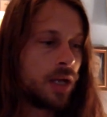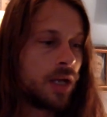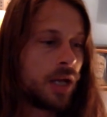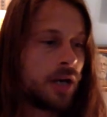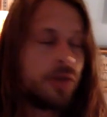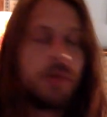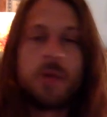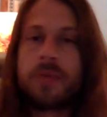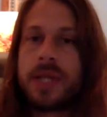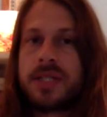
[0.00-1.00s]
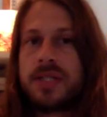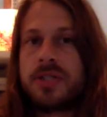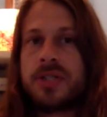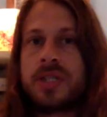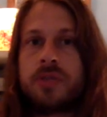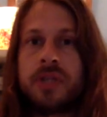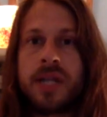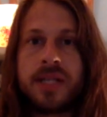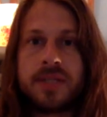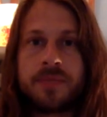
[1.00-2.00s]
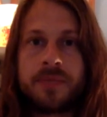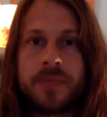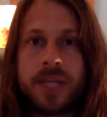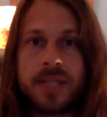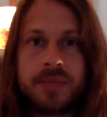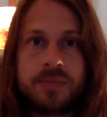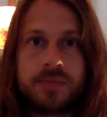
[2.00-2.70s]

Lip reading: I don't know, hope that's interesting for you guys. Thanks.